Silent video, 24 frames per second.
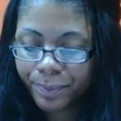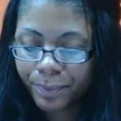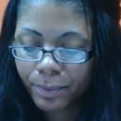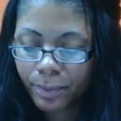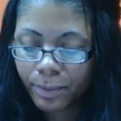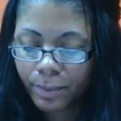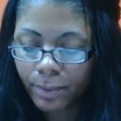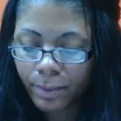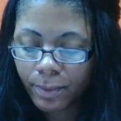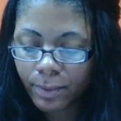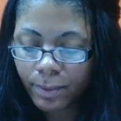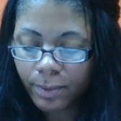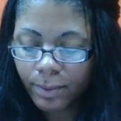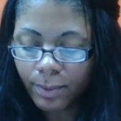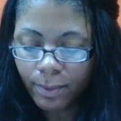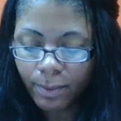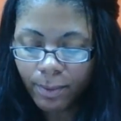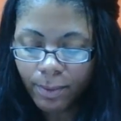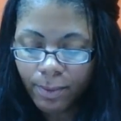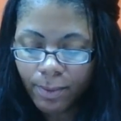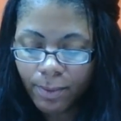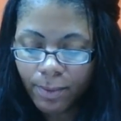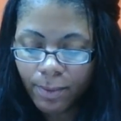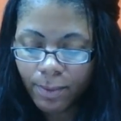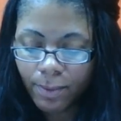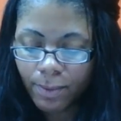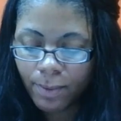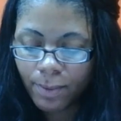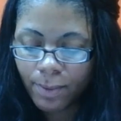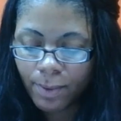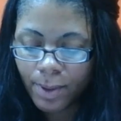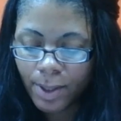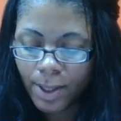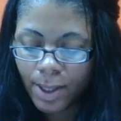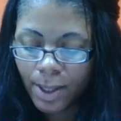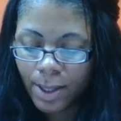
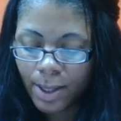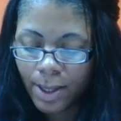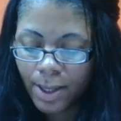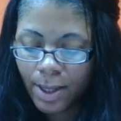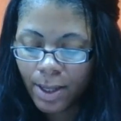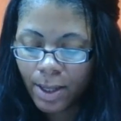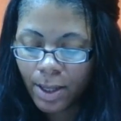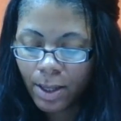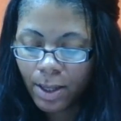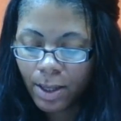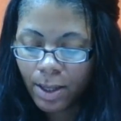No one is speaking in this clip.